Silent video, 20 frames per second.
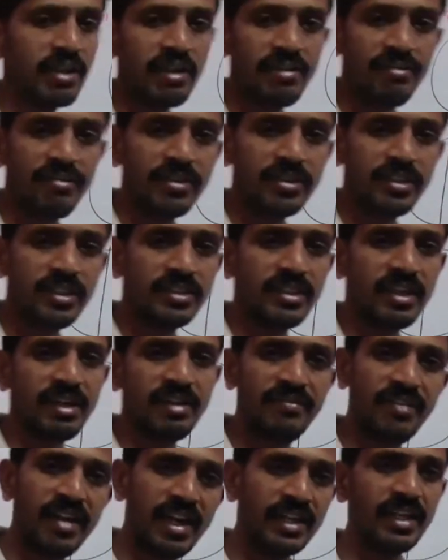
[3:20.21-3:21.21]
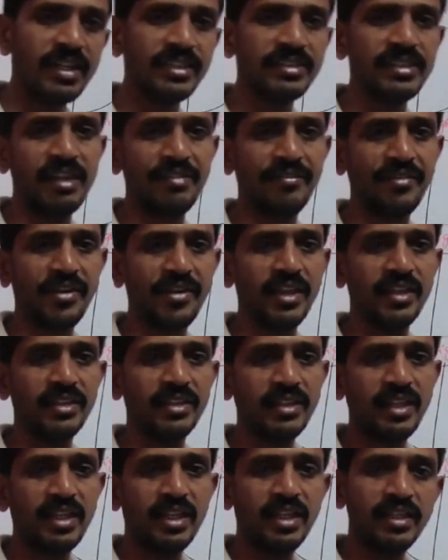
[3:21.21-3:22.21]
surface is a reflecting
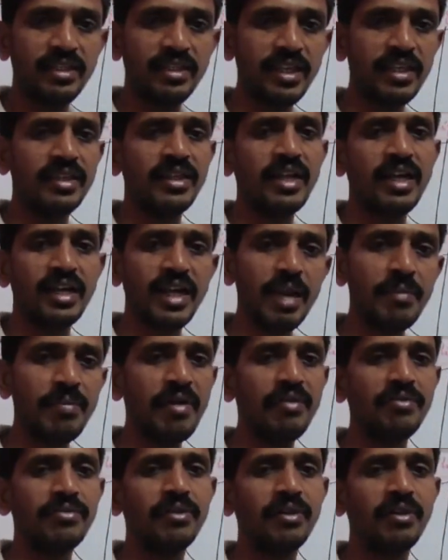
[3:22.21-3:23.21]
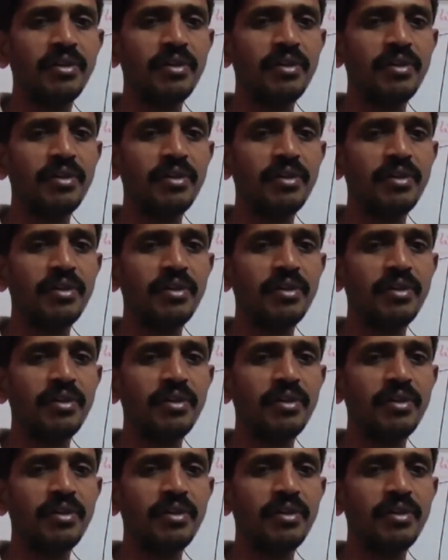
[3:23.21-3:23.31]
surface, then the type of